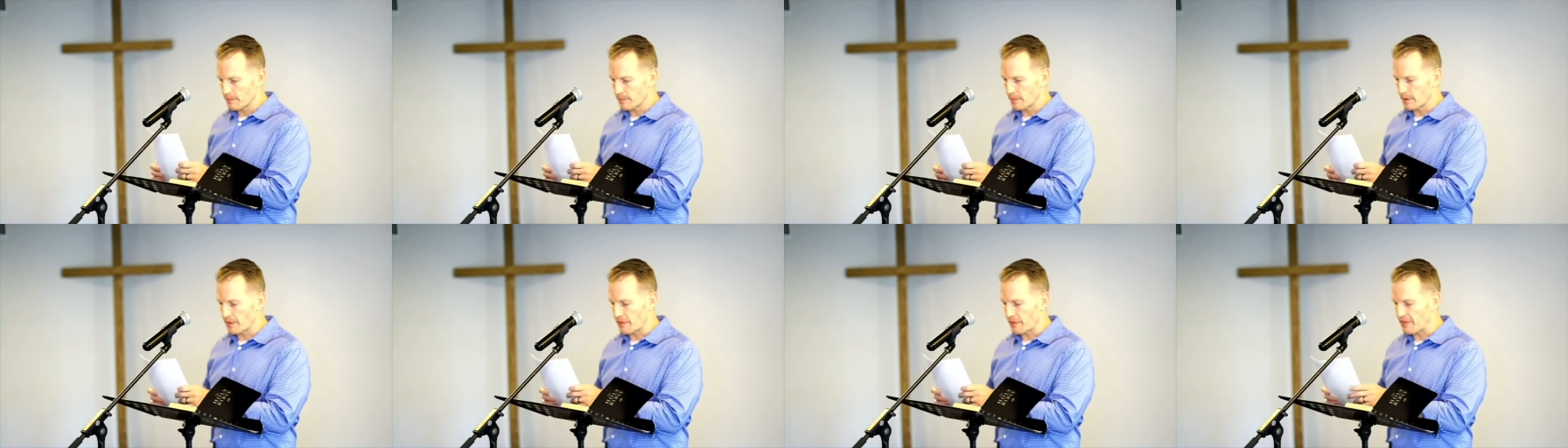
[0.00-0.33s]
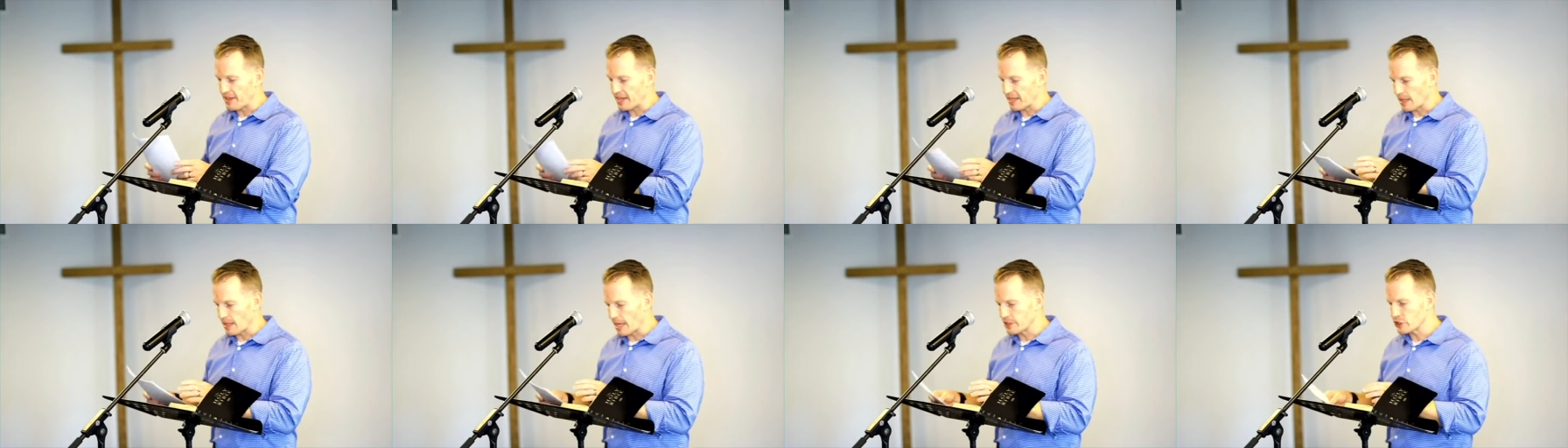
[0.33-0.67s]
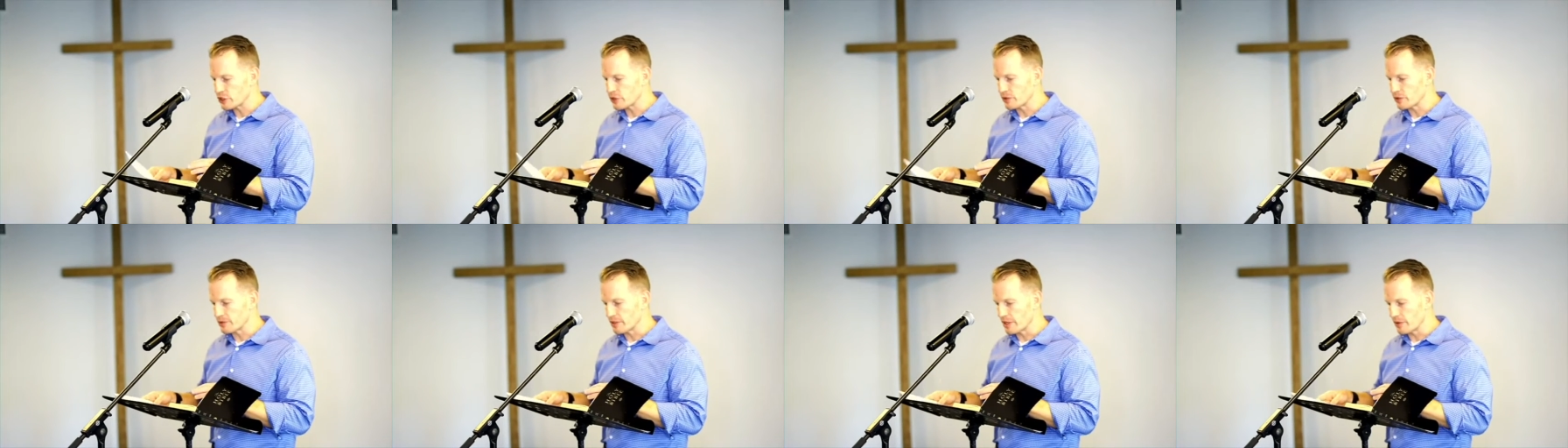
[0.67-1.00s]
A
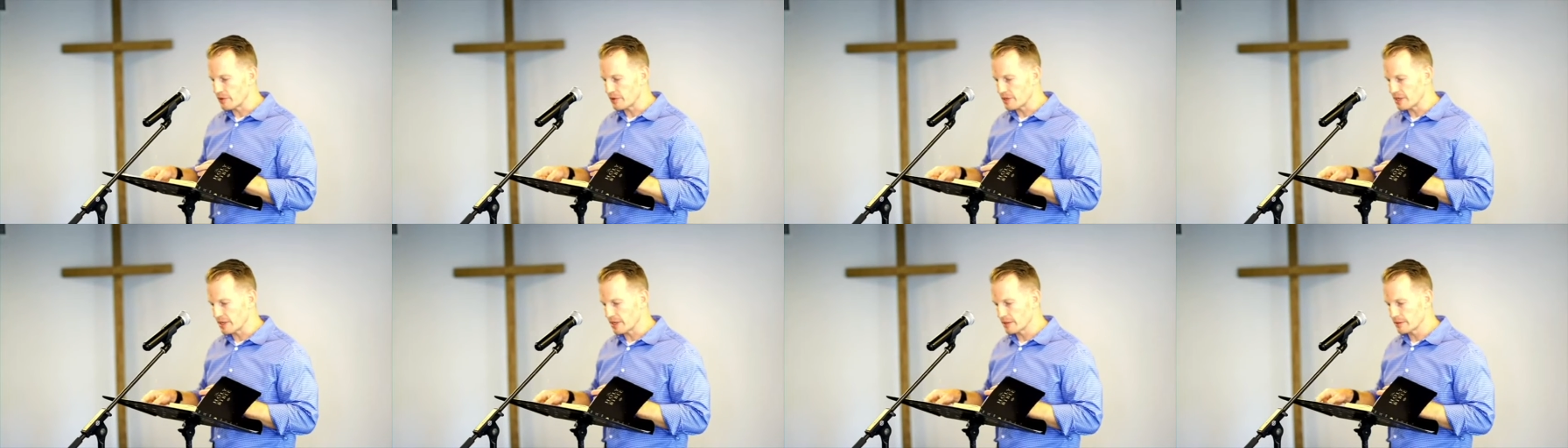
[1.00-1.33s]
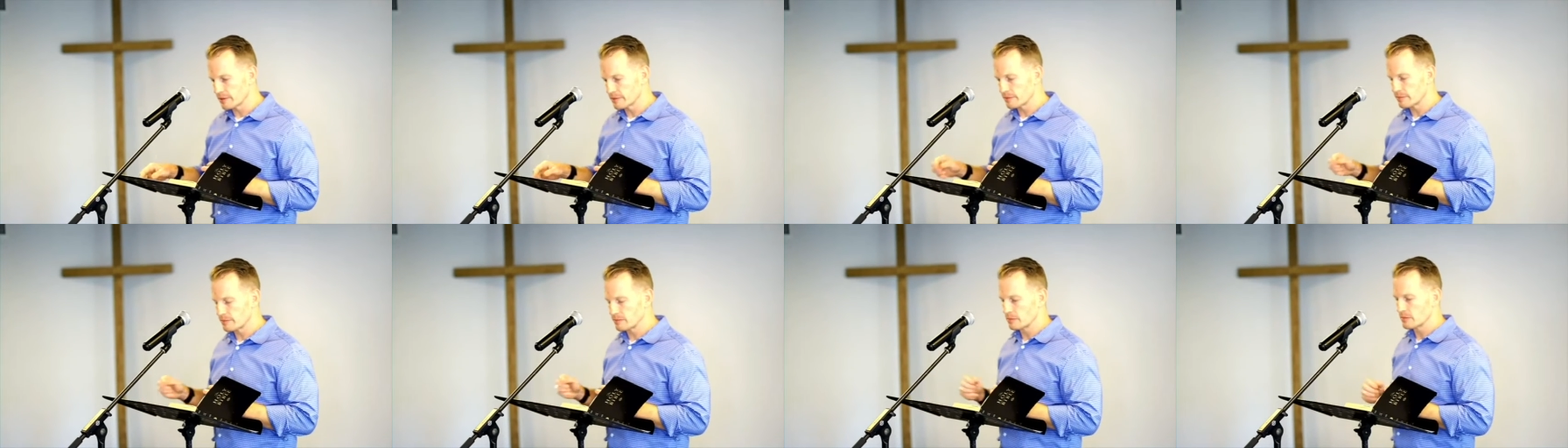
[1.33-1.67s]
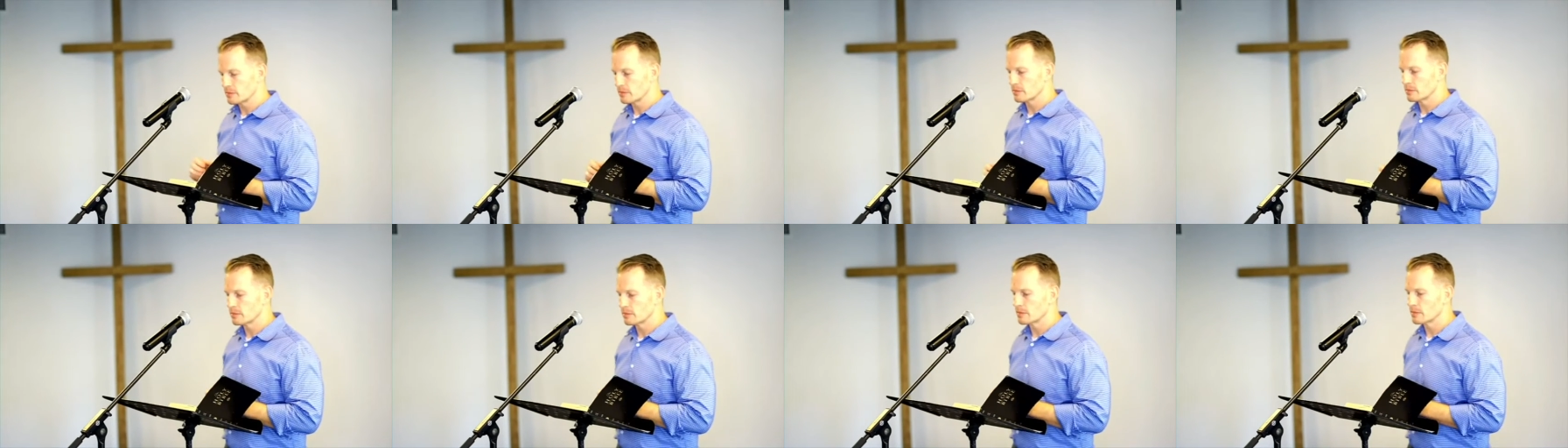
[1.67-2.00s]
theological note here
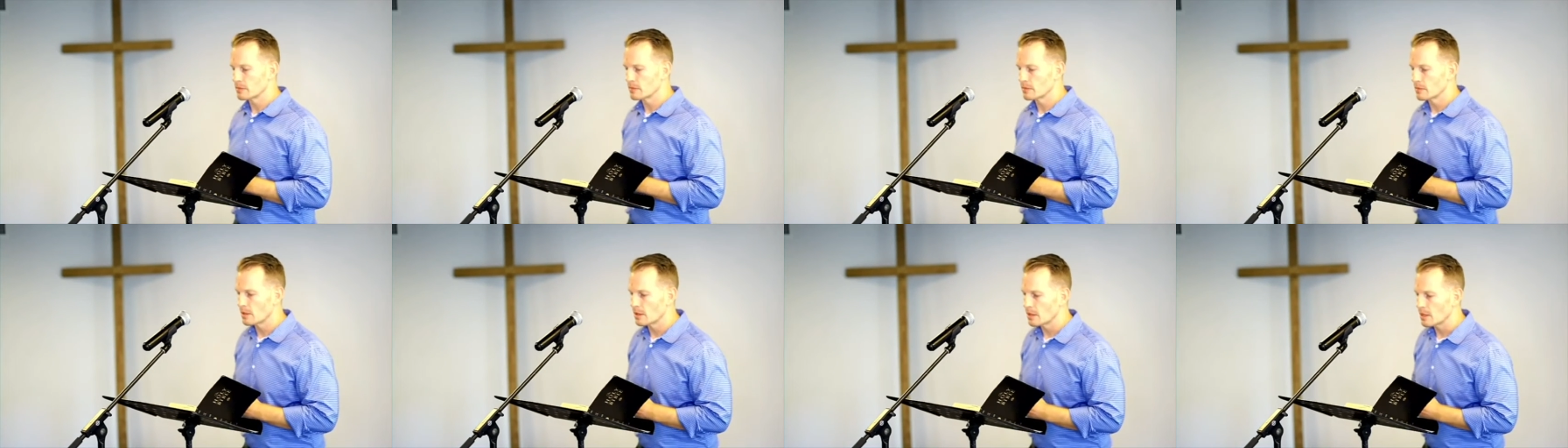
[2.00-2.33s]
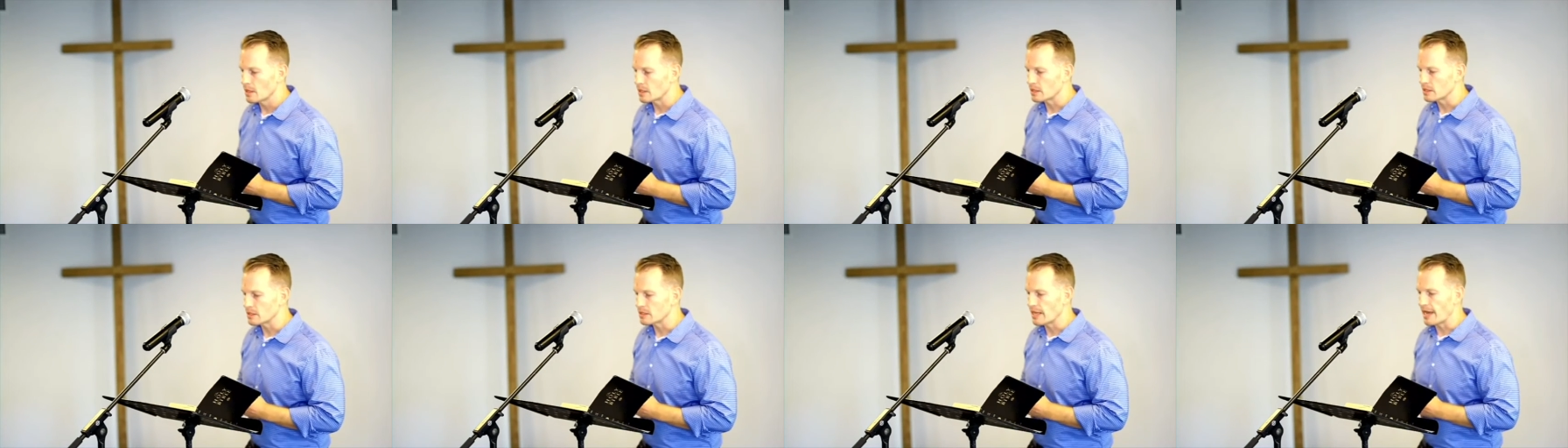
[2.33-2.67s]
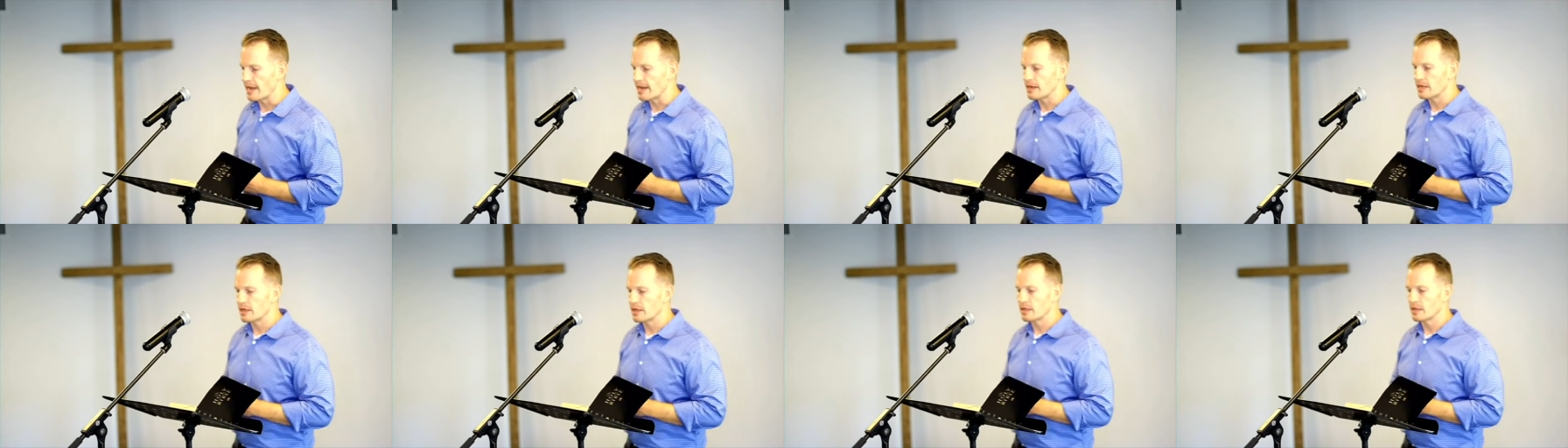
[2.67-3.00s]
is
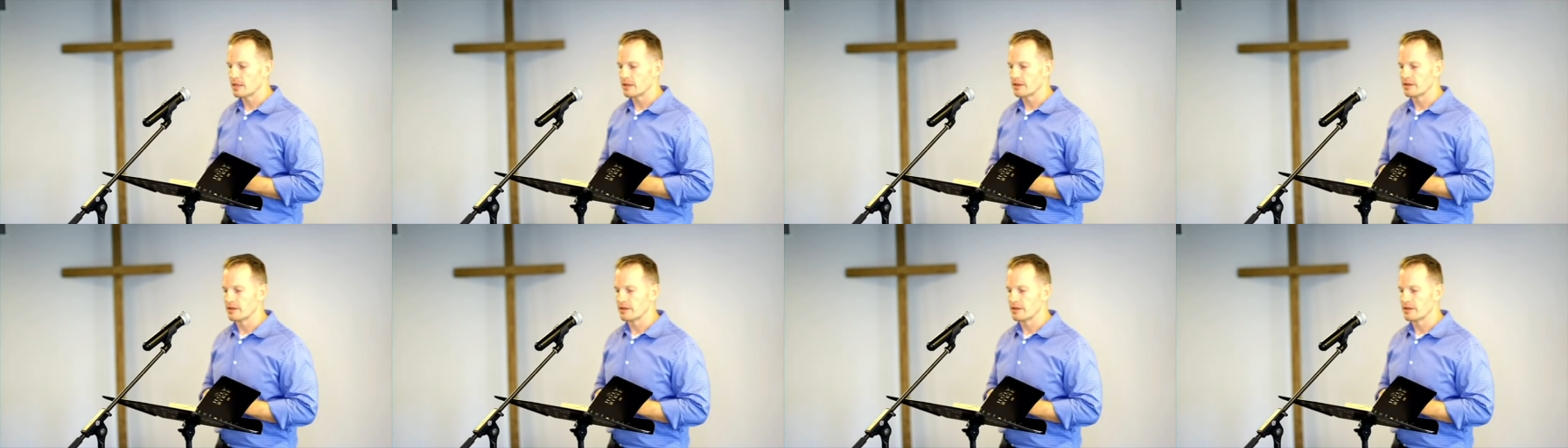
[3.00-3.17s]
that